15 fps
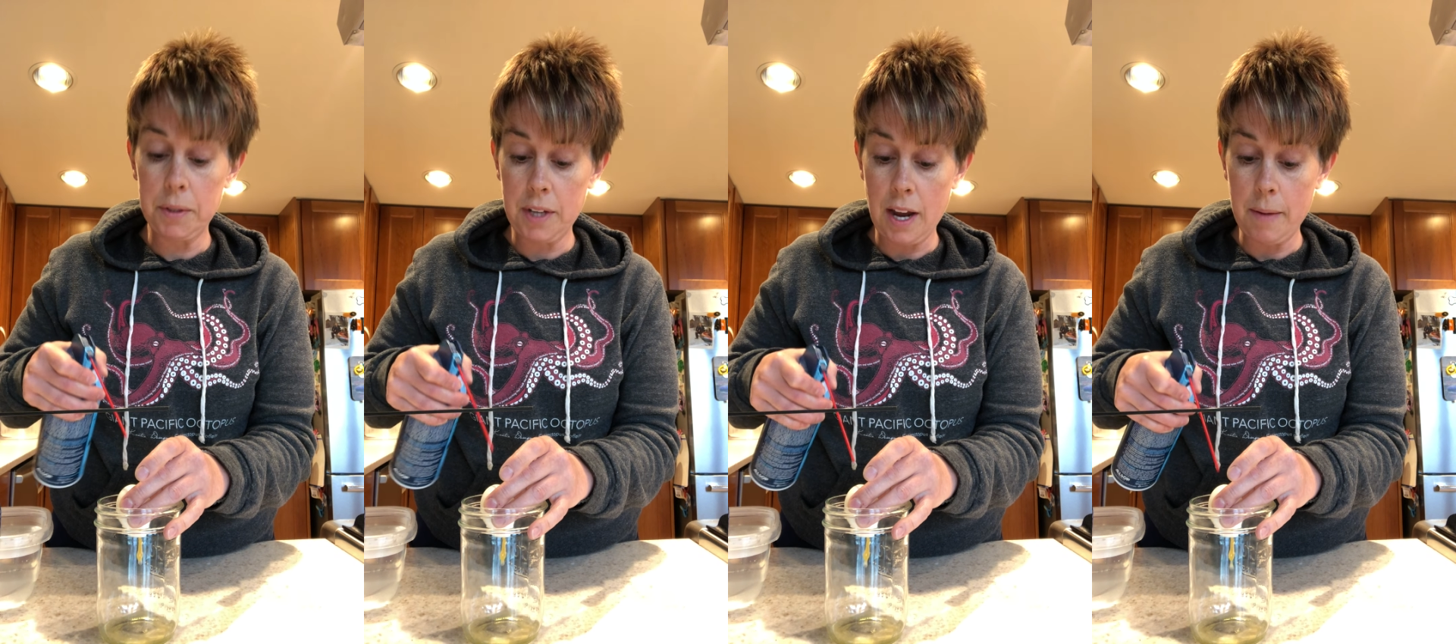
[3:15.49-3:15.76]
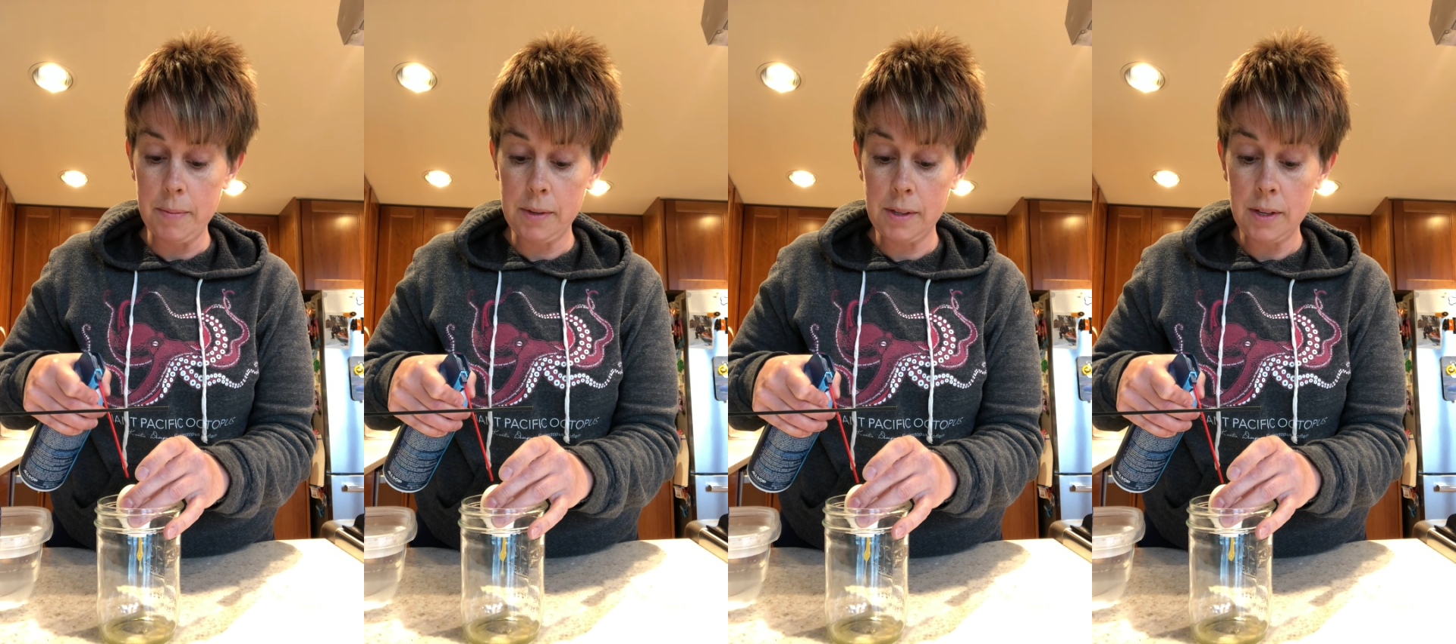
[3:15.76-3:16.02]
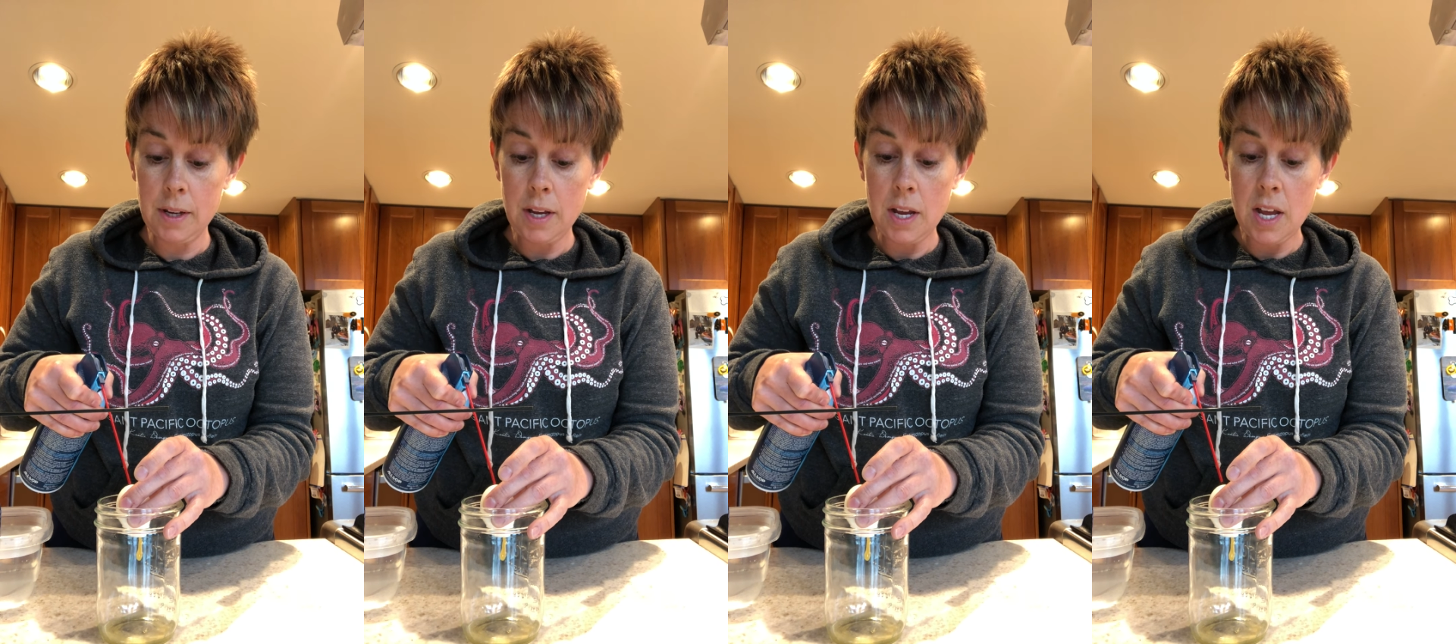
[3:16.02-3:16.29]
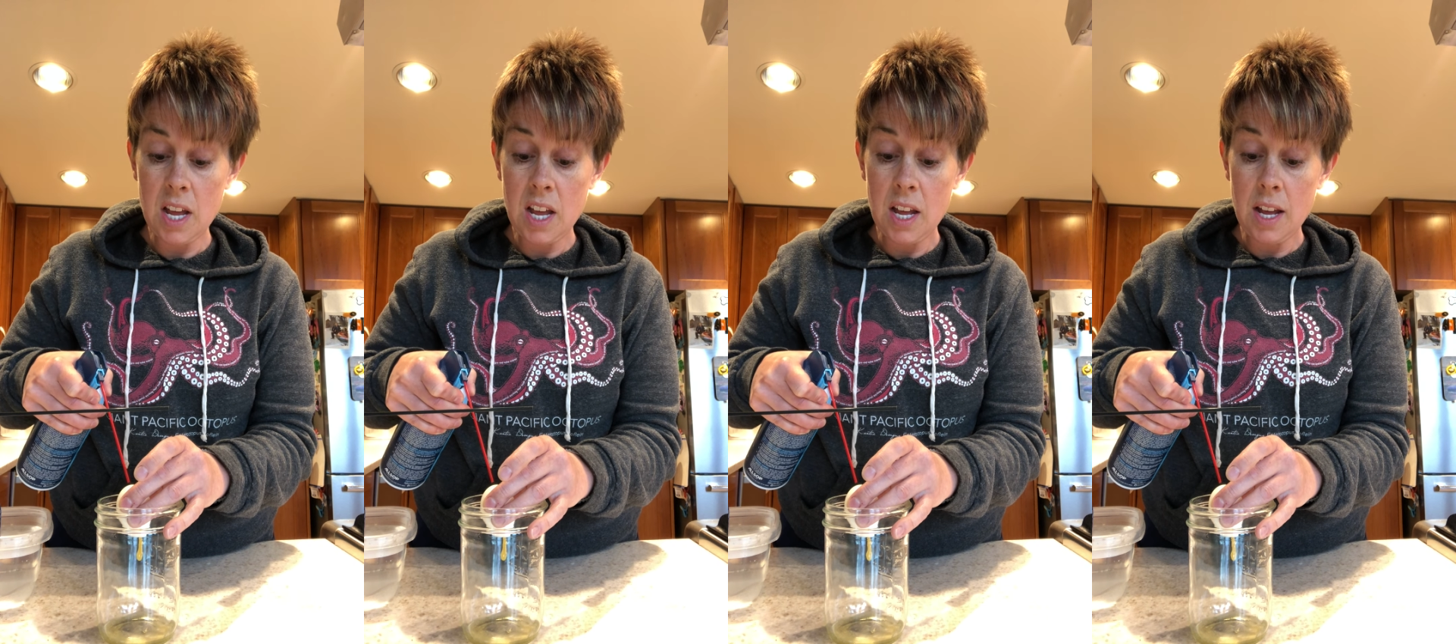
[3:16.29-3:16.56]
times.
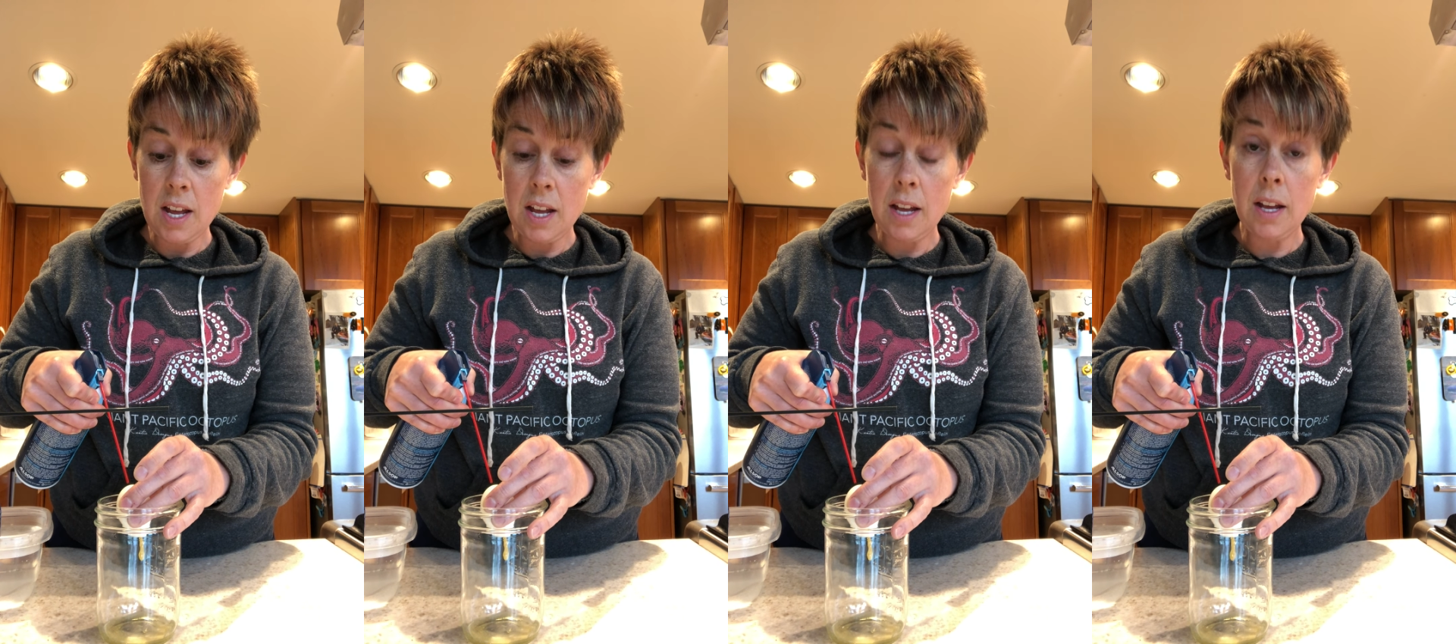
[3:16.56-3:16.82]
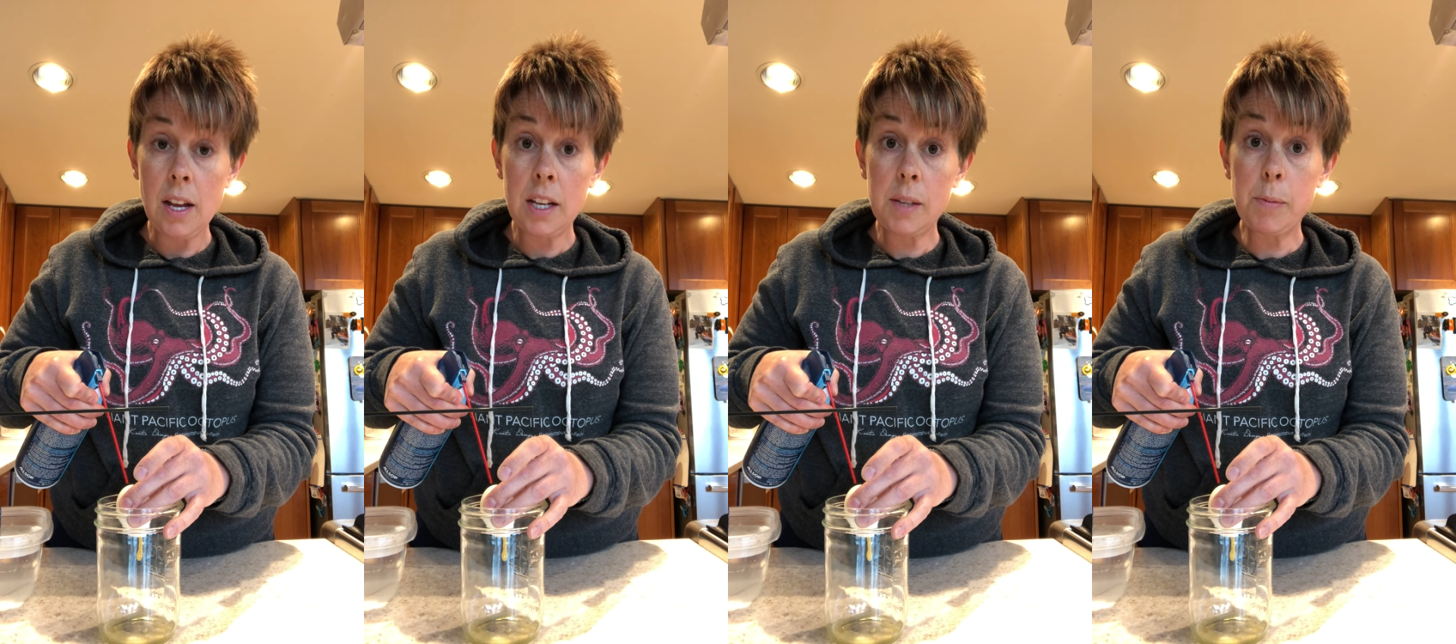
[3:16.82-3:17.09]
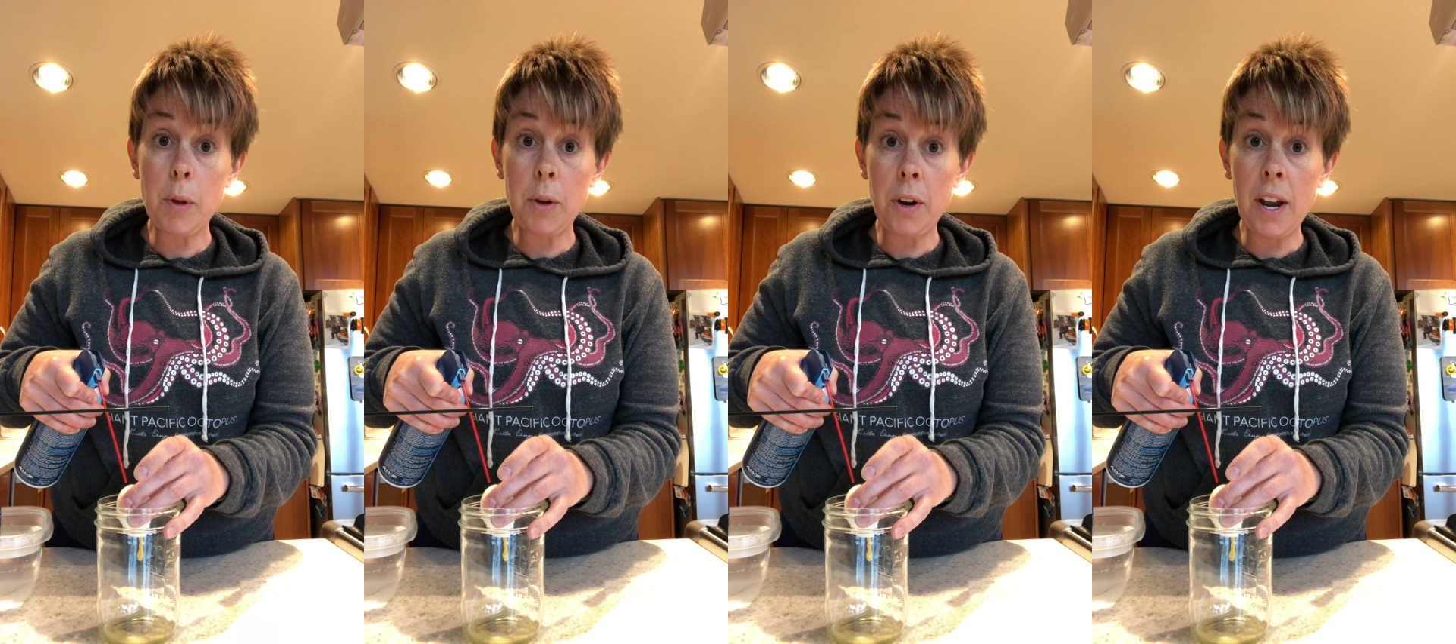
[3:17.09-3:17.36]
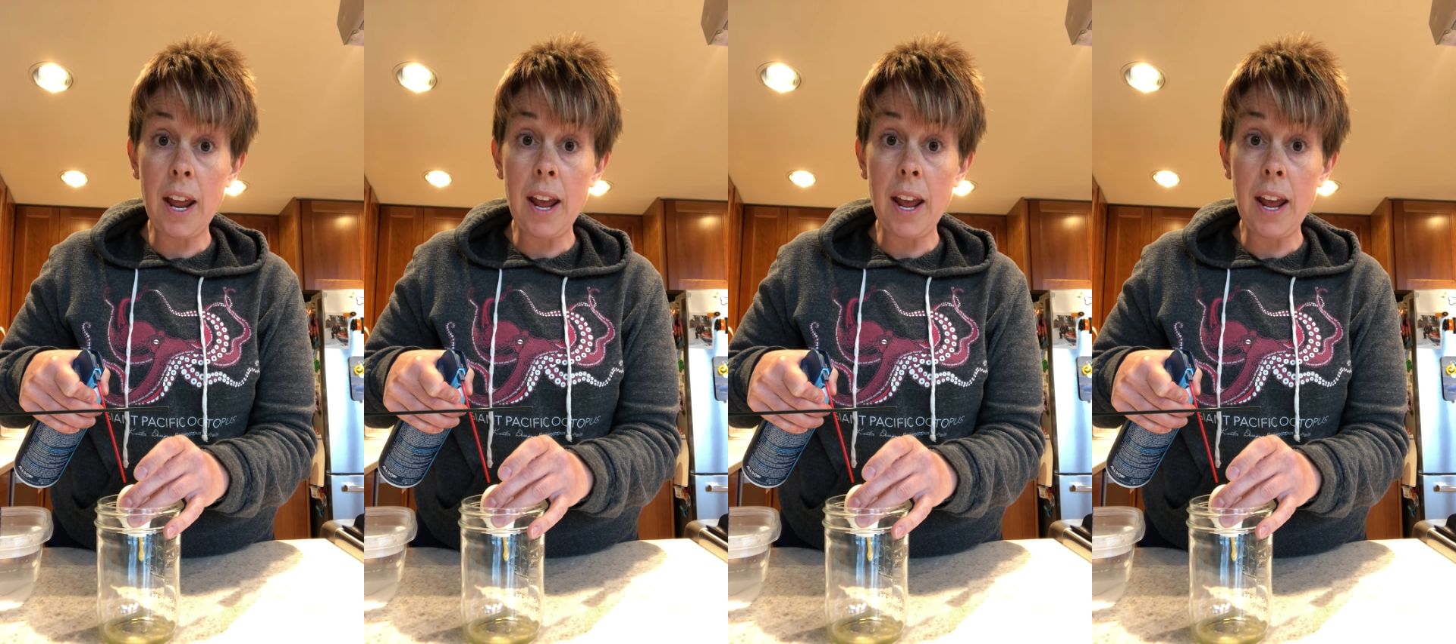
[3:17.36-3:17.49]
Exploded